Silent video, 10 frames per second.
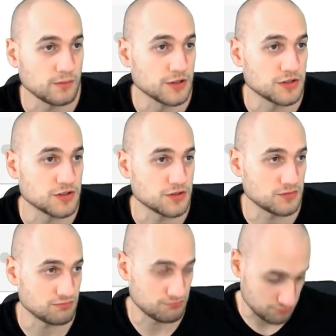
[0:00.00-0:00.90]
which
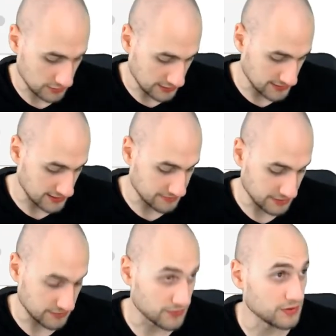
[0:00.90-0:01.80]
let's say I'm a
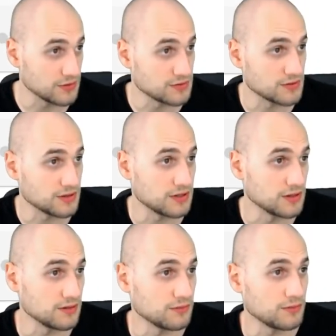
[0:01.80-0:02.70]
different user
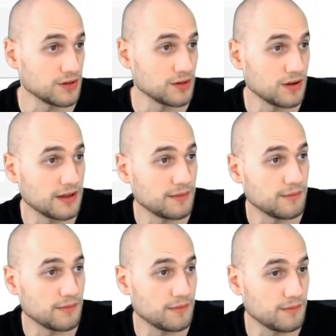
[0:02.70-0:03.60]
here, where I
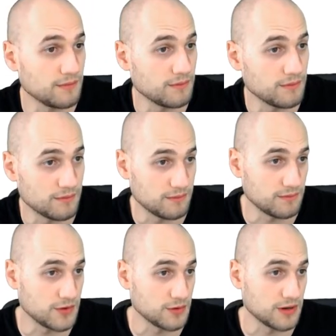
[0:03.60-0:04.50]

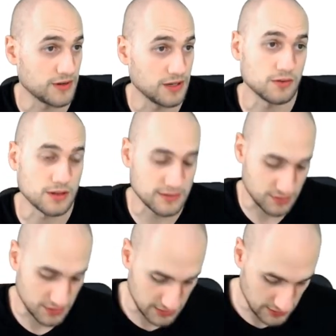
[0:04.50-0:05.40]
don't have any cookies
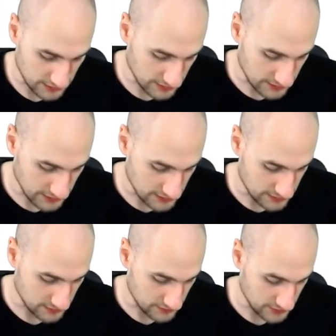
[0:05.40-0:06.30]
or anything like that.
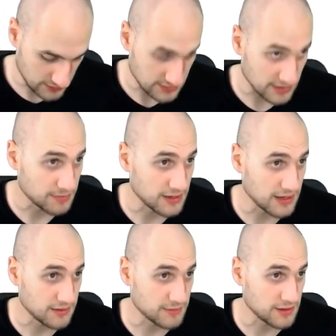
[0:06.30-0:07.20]
So if I just type in
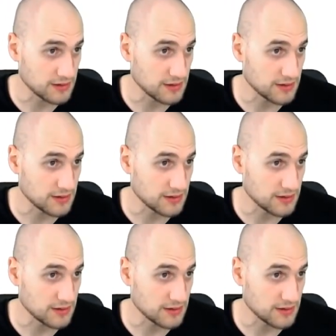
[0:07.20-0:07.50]
admin,